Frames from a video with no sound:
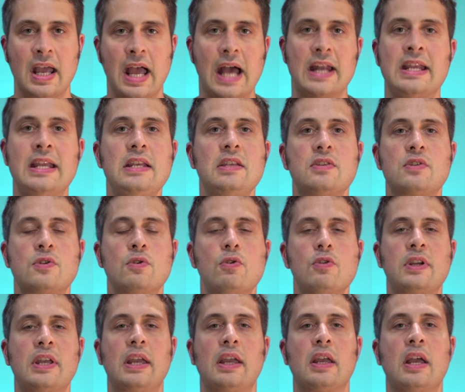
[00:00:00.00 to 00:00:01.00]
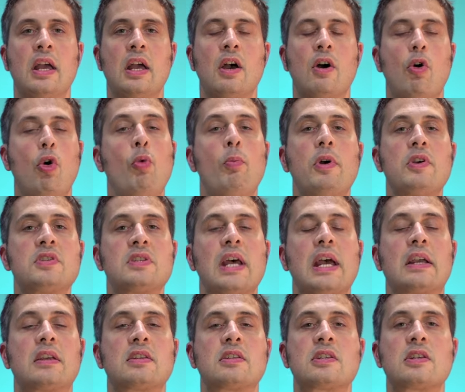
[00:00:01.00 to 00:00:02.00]
and he's talking almost
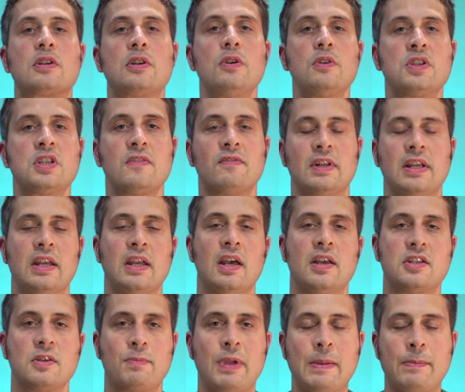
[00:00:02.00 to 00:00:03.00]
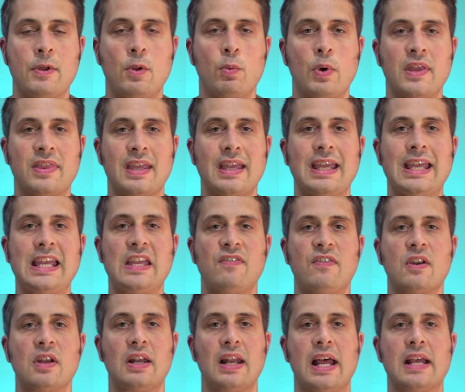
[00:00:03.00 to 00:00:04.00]
exclusively to people with
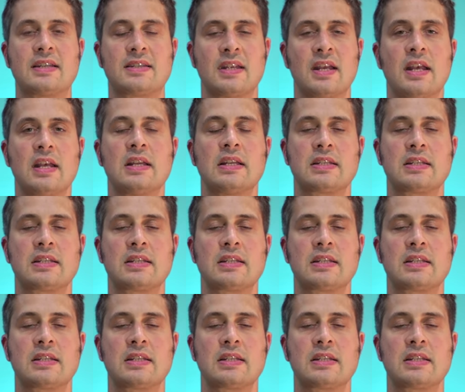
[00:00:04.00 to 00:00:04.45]
even less